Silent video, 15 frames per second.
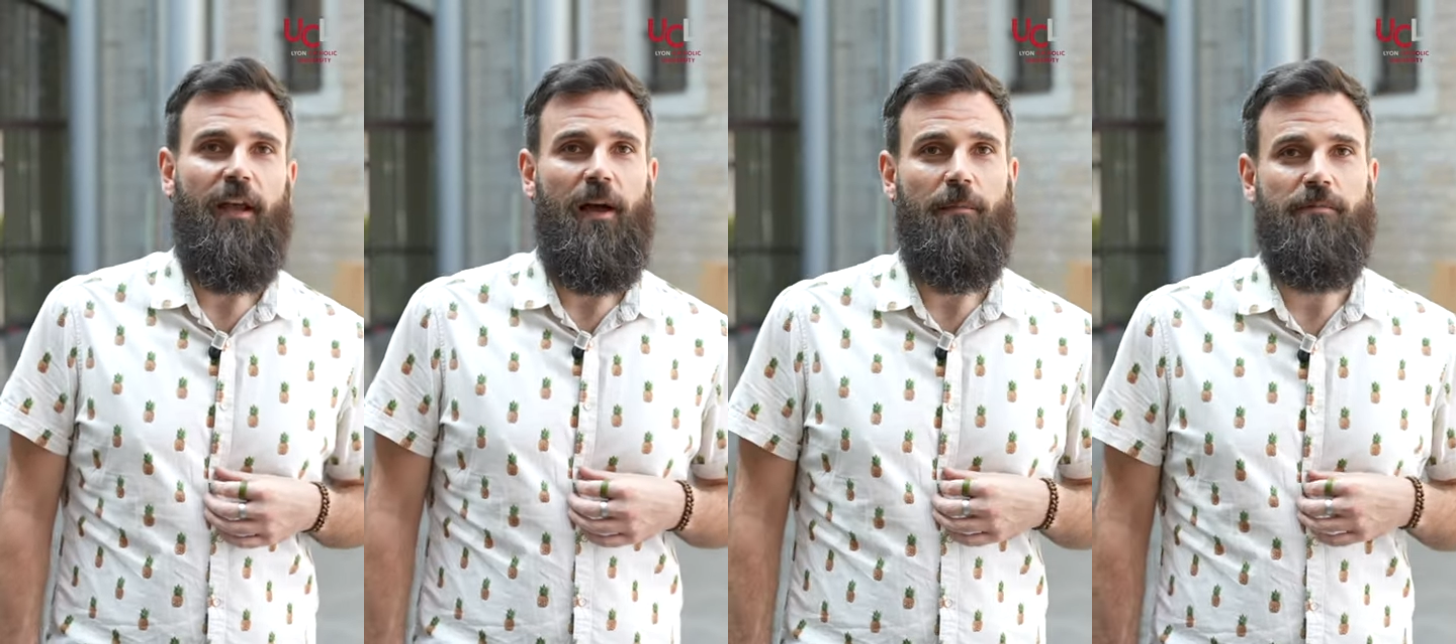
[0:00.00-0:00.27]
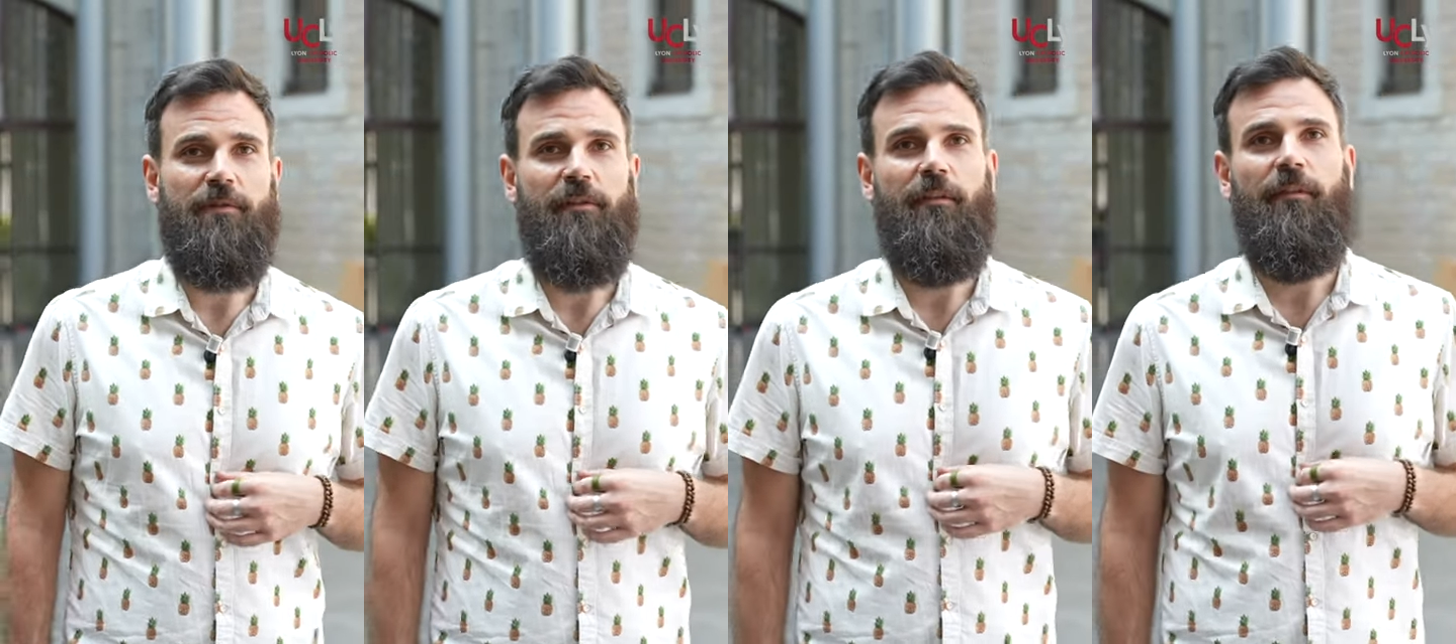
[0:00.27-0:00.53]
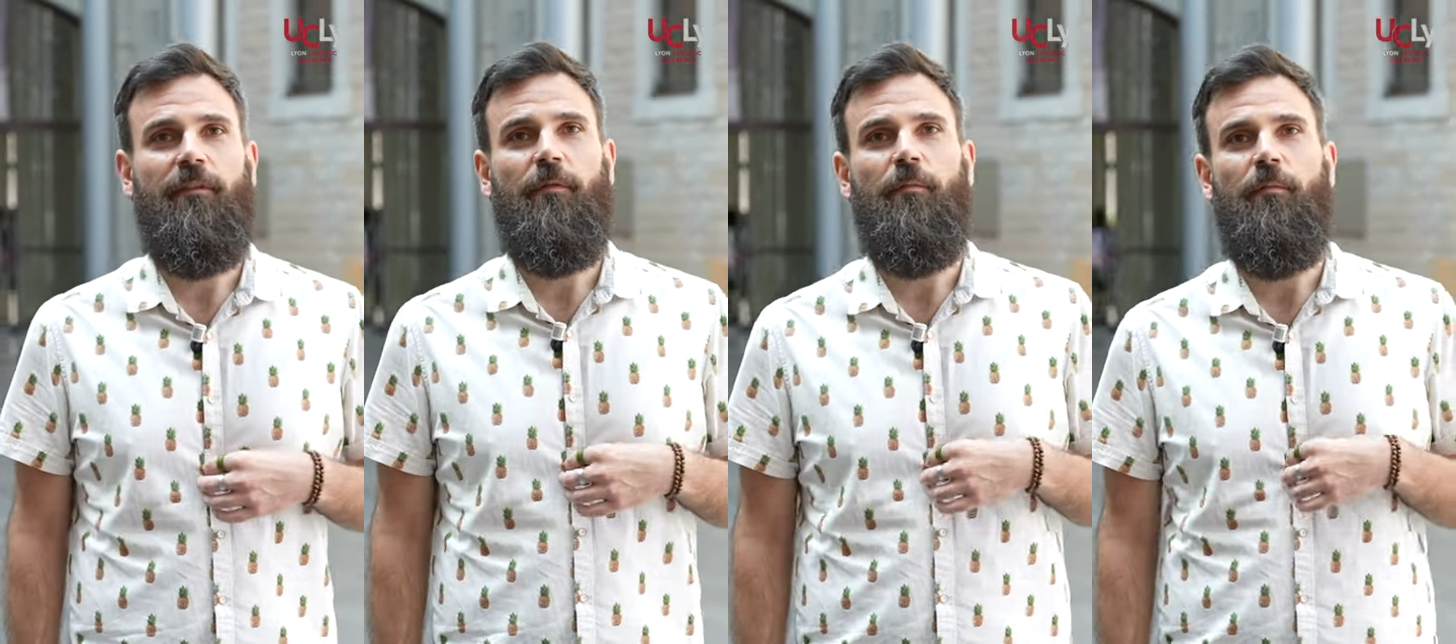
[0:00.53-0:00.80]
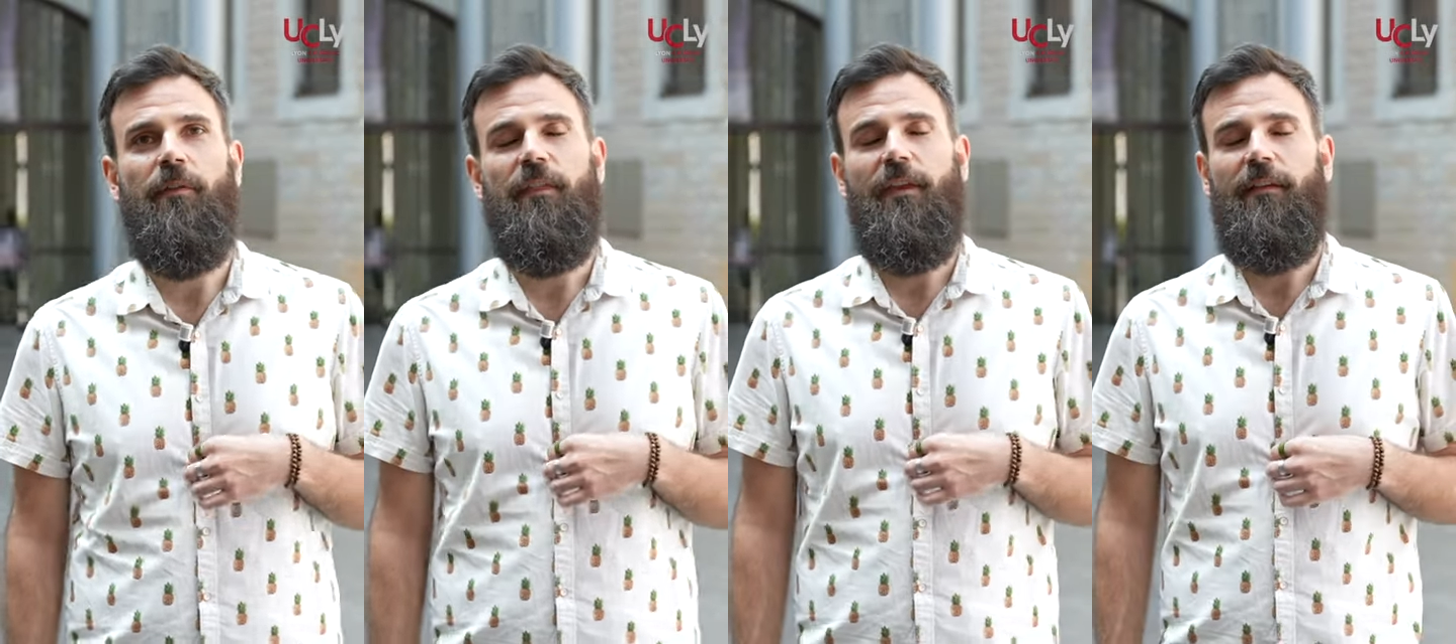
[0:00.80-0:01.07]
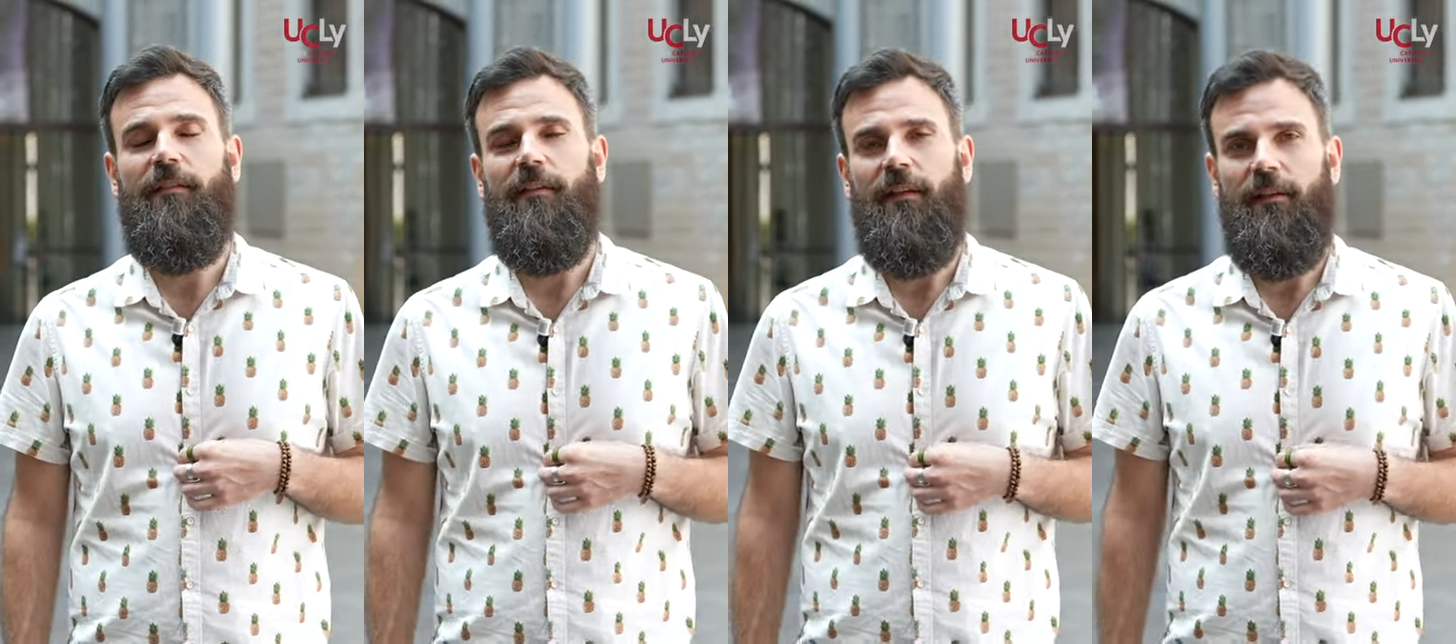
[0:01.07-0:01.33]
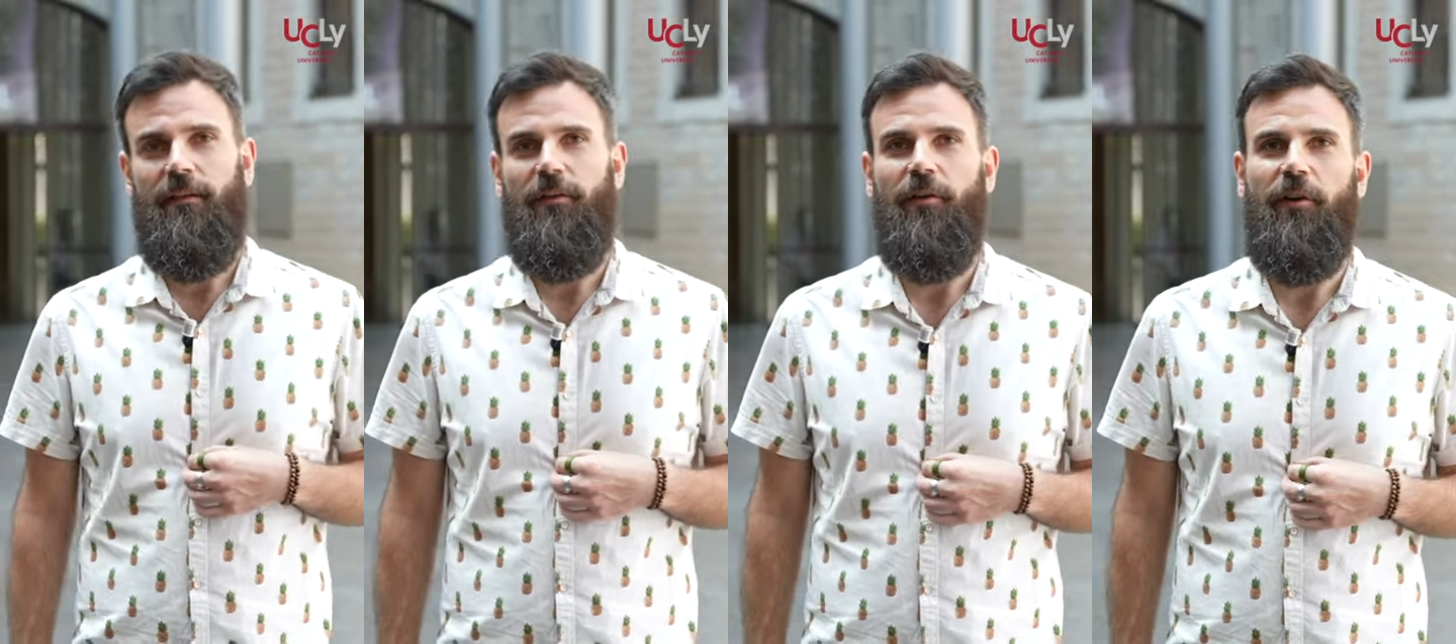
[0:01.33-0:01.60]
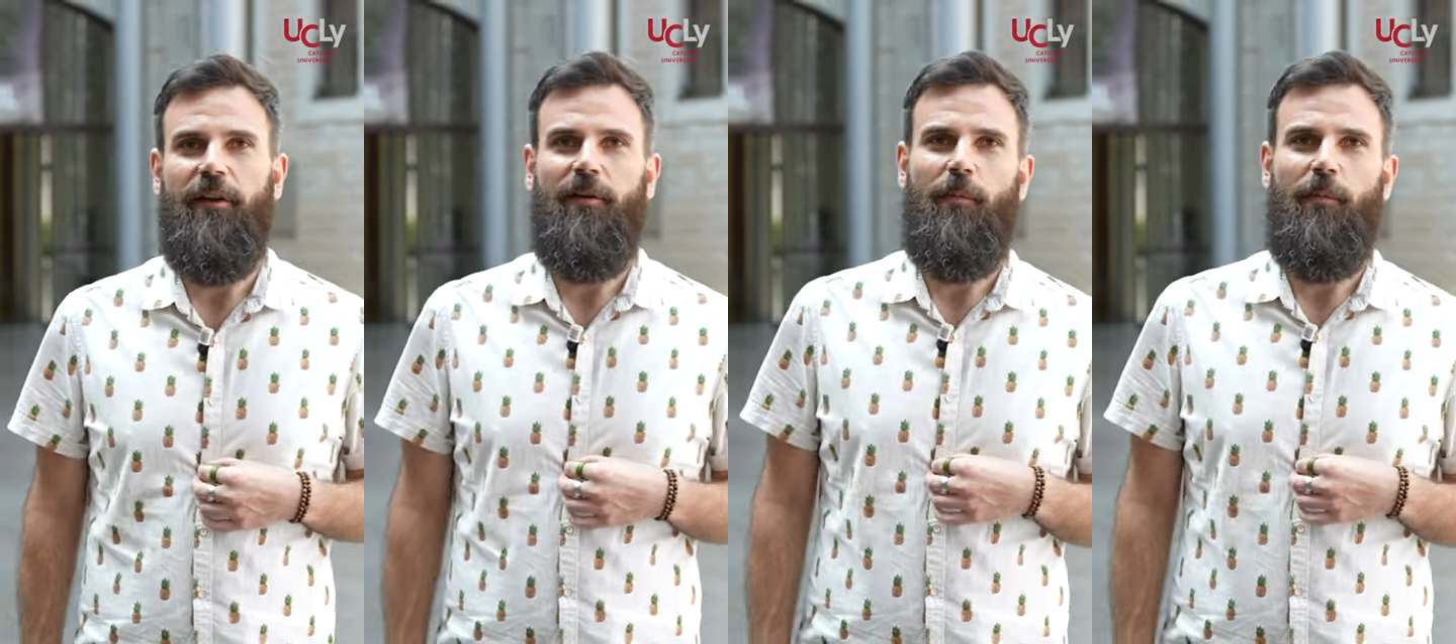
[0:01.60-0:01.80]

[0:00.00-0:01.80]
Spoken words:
options with the Extended Learning